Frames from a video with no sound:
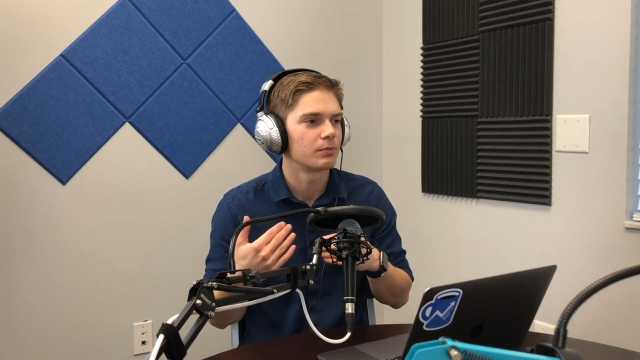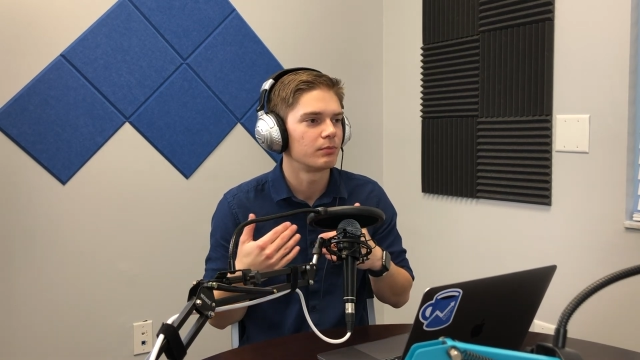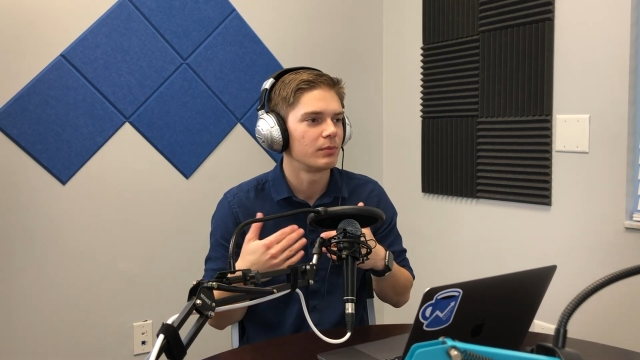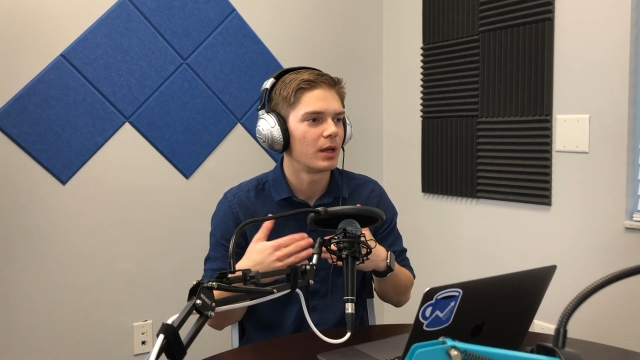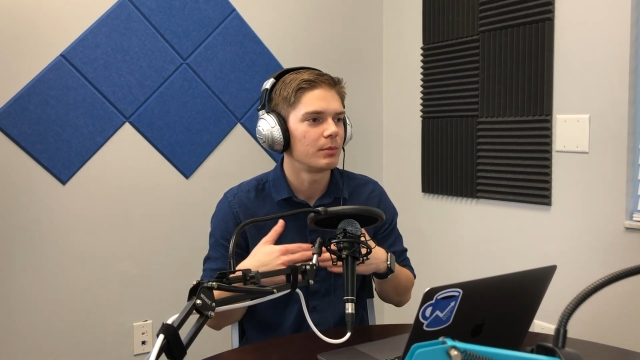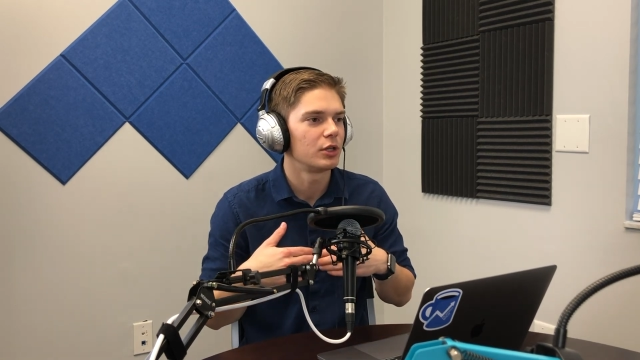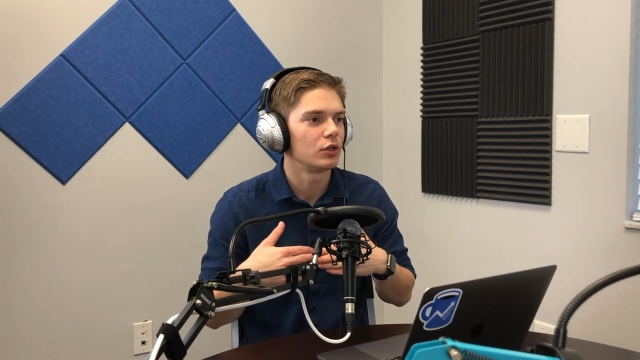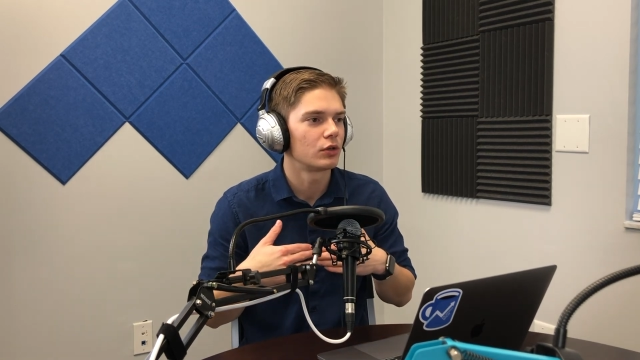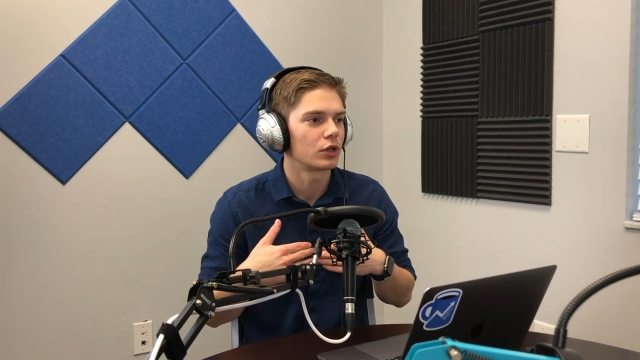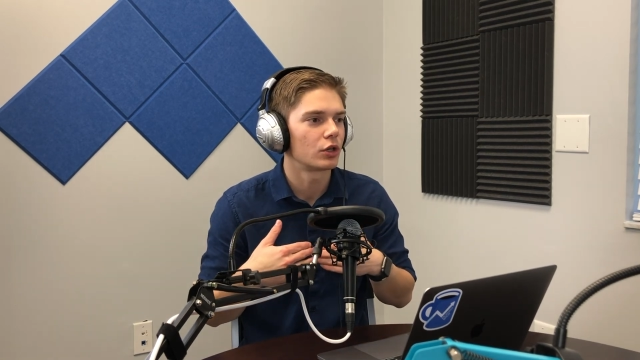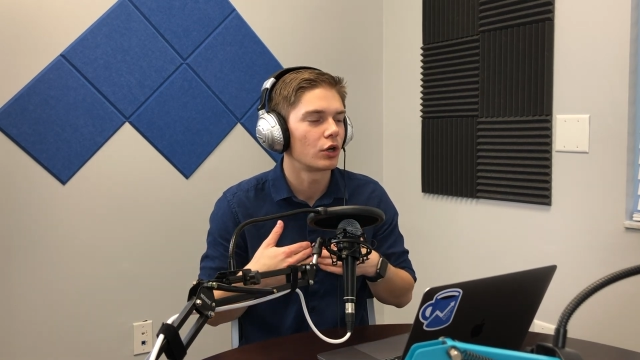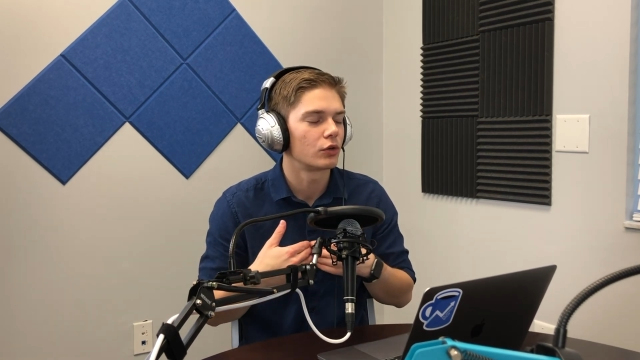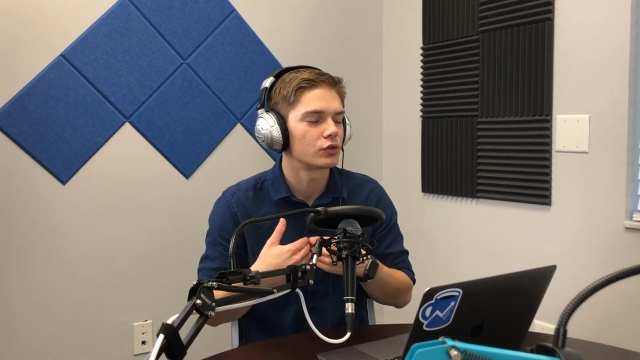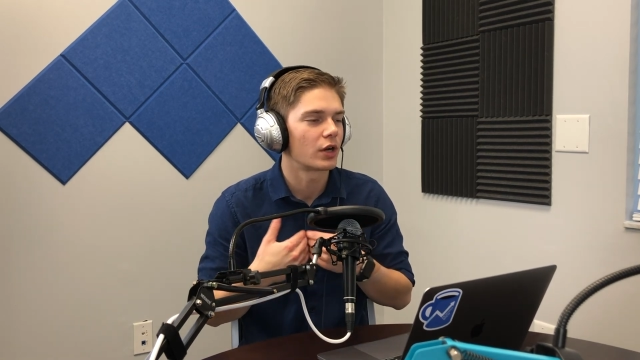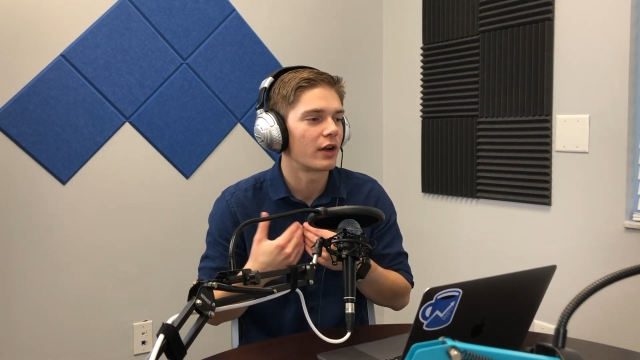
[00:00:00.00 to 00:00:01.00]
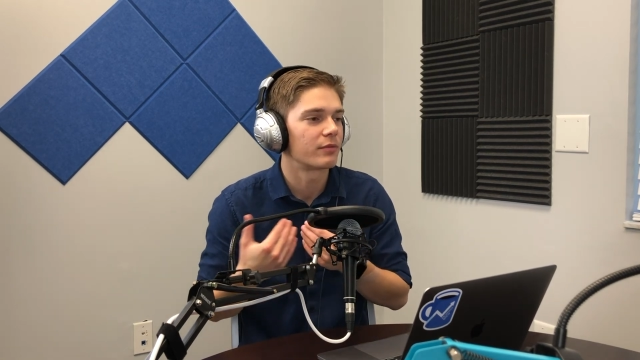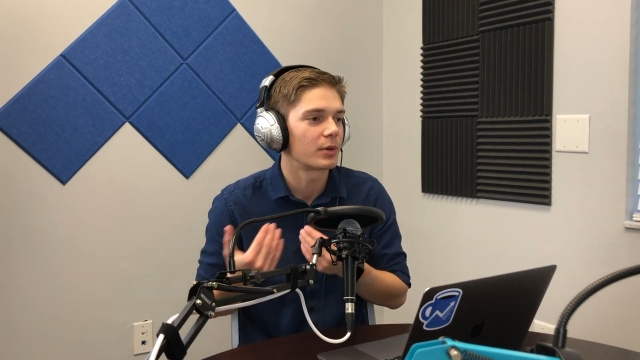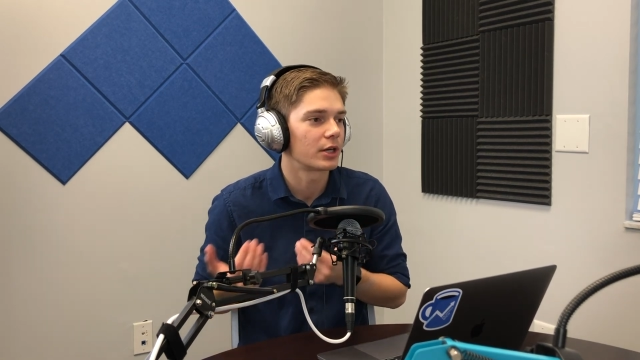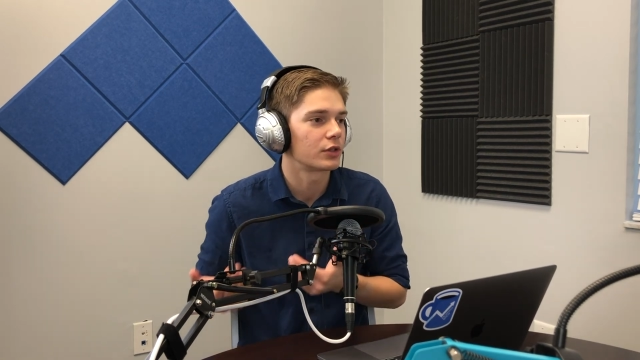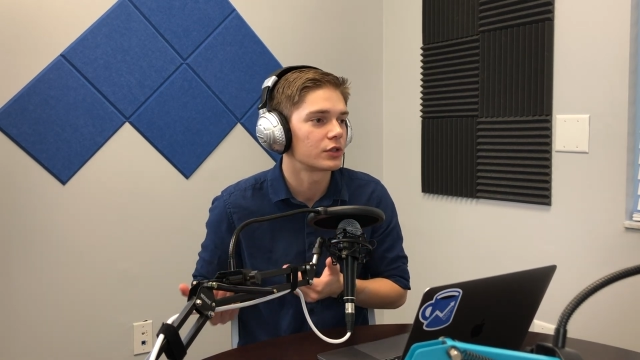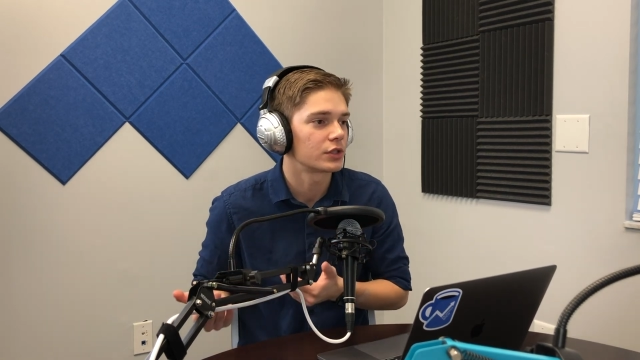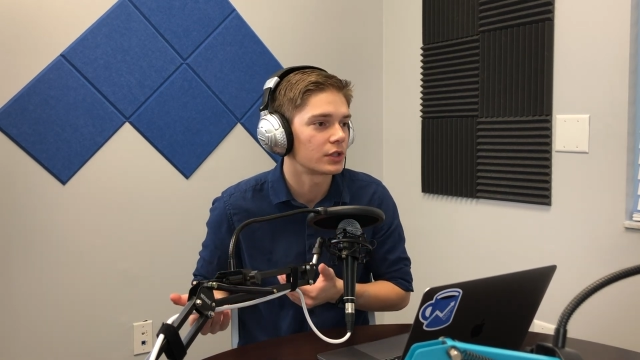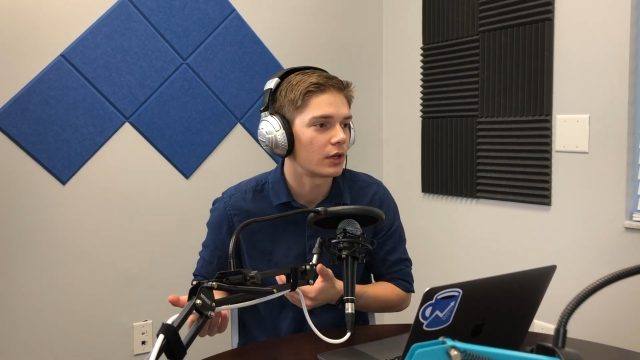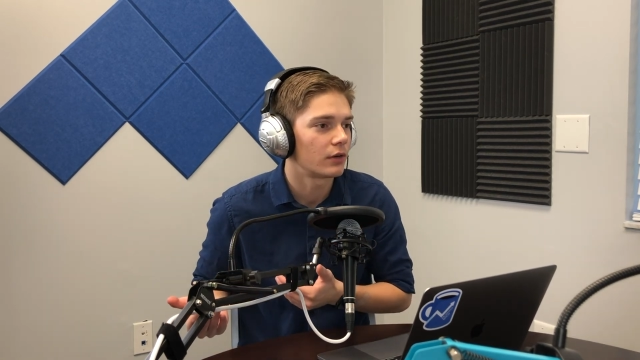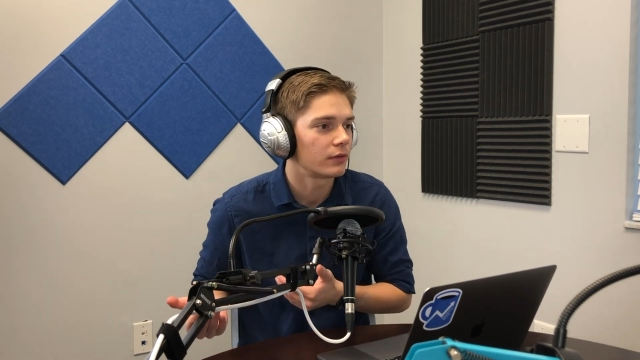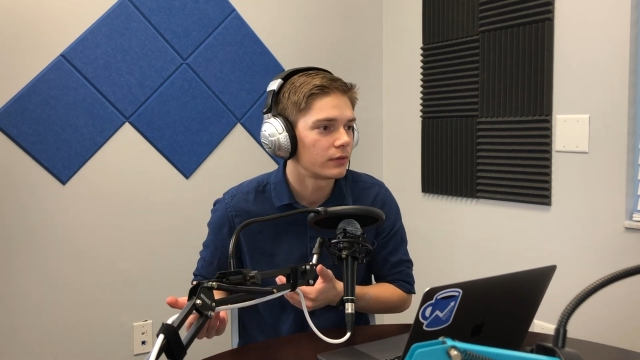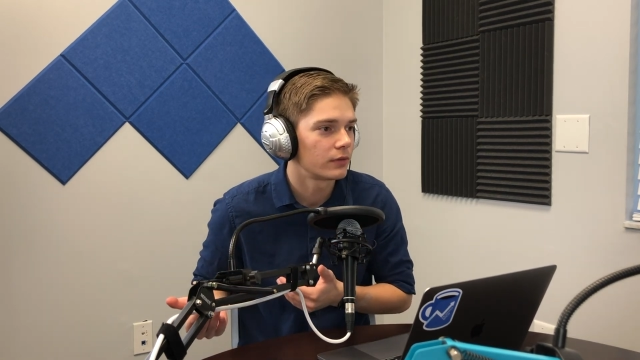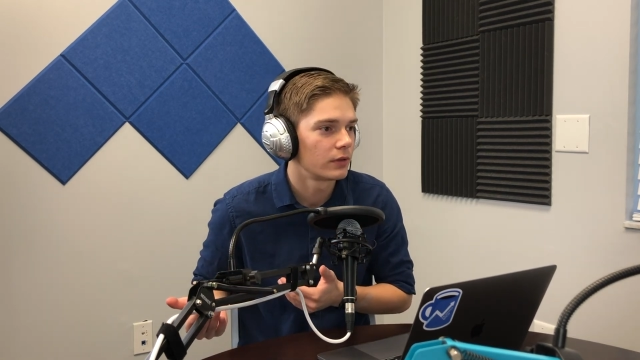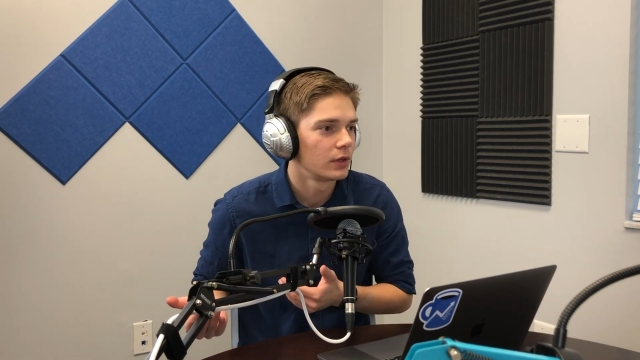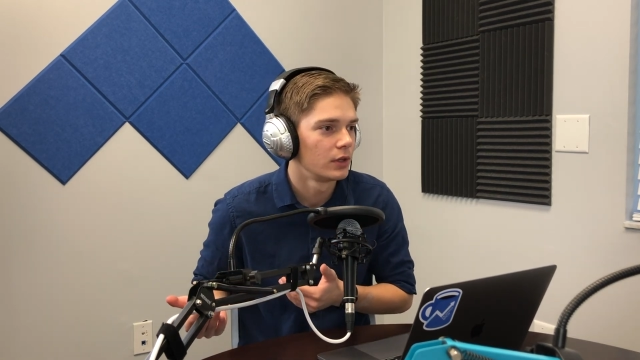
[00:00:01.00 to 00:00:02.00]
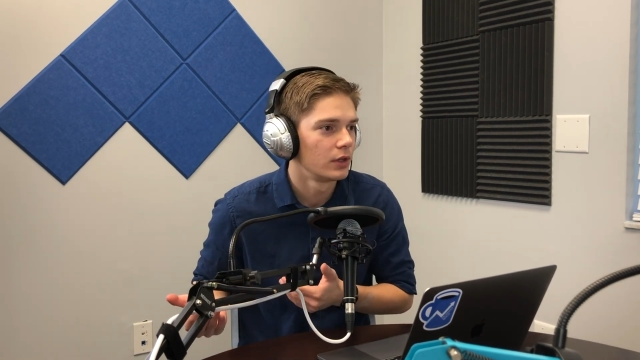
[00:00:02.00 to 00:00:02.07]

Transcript: maybe you can go drive by yourself